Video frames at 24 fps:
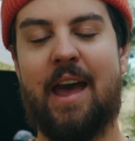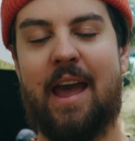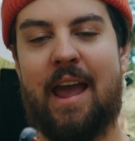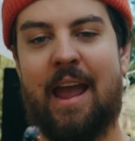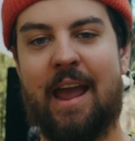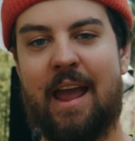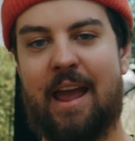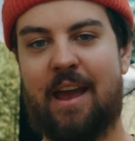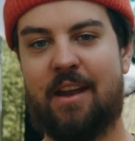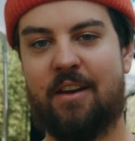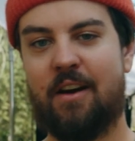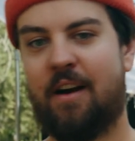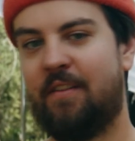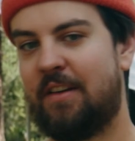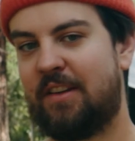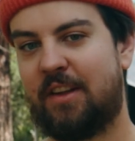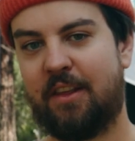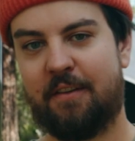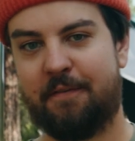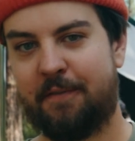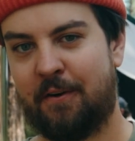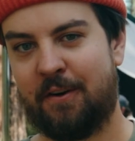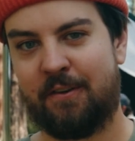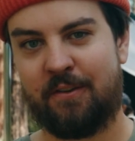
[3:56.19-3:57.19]
And
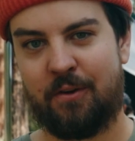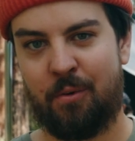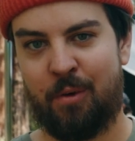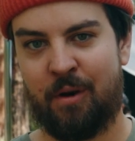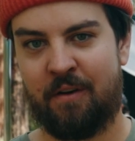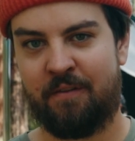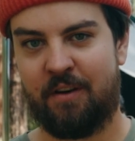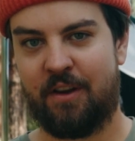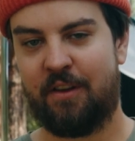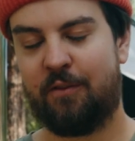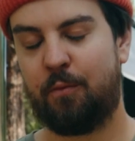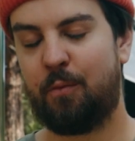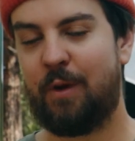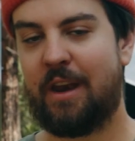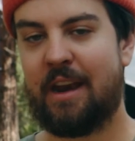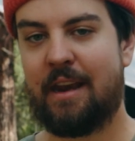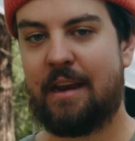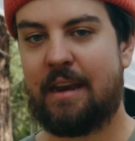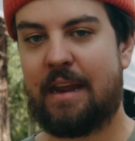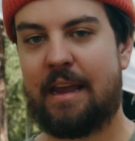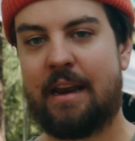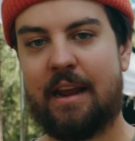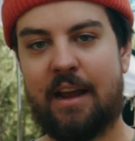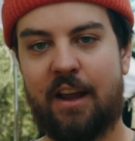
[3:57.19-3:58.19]
obviously the first 2 interviews, we
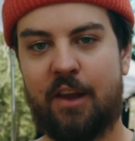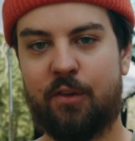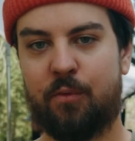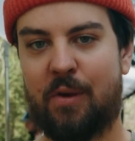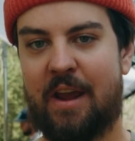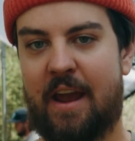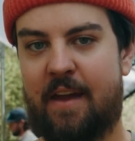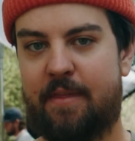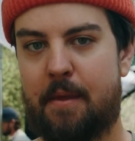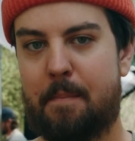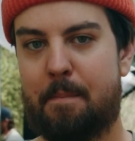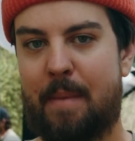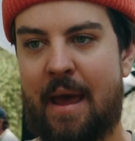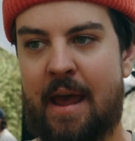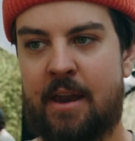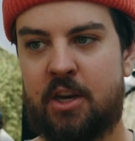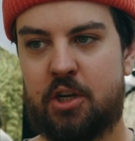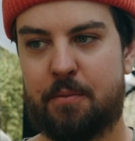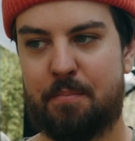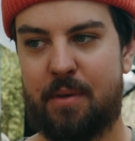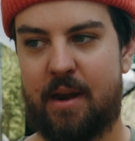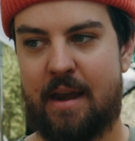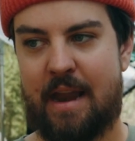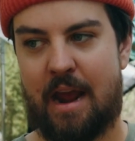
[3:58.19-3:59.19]
didn't need it because we had the
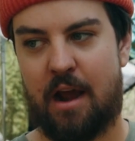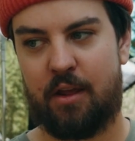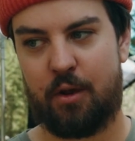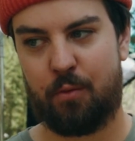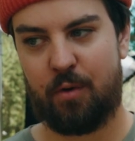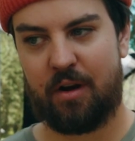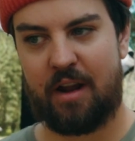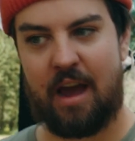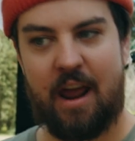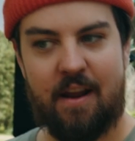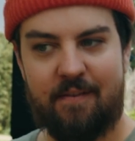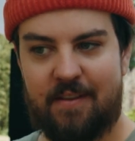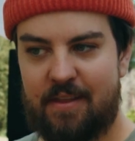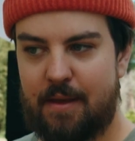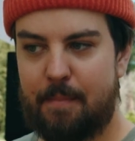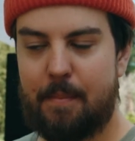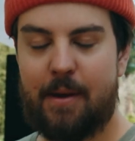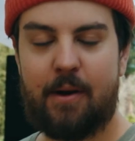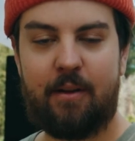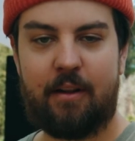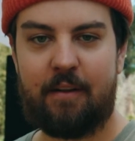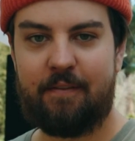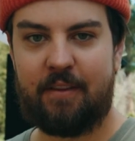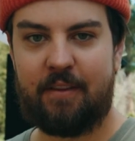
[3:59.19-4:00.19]
bench, but now that we're kind of in the
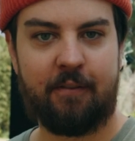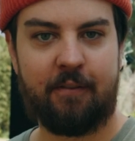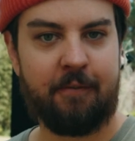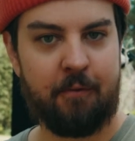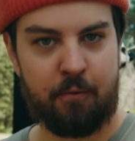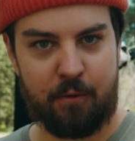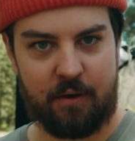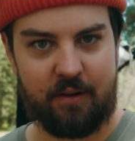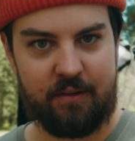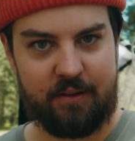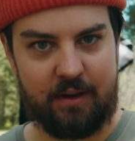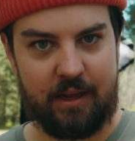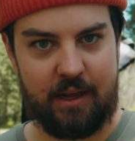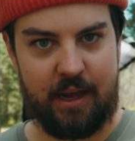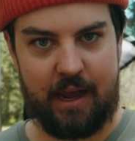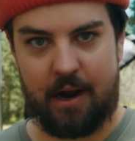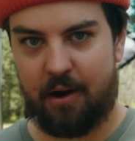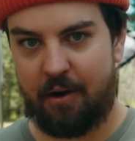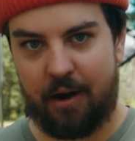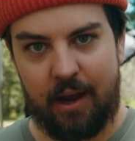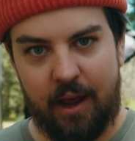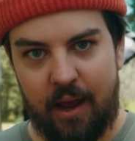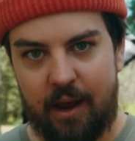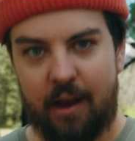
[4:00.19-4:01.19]
middle foresty
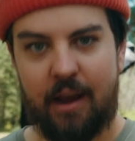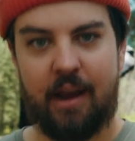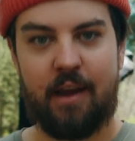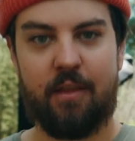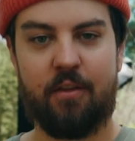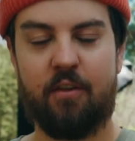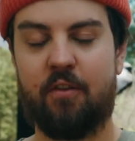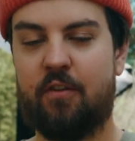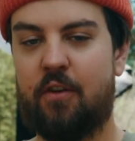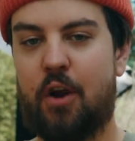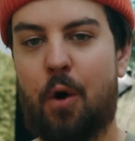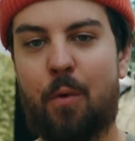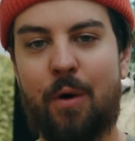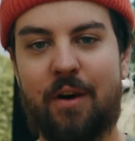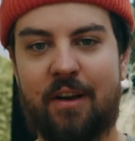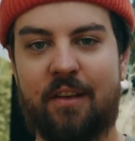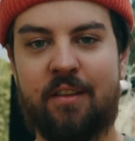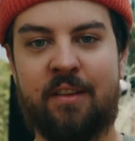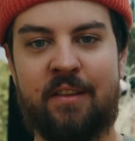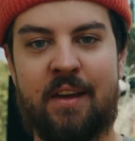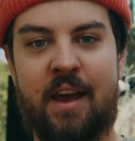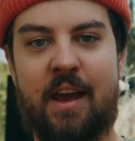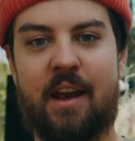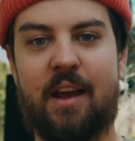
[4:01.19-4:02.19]
area, there's nowhere to
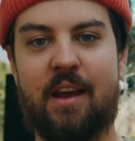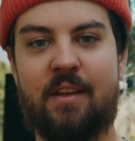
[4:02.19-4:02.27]
sit.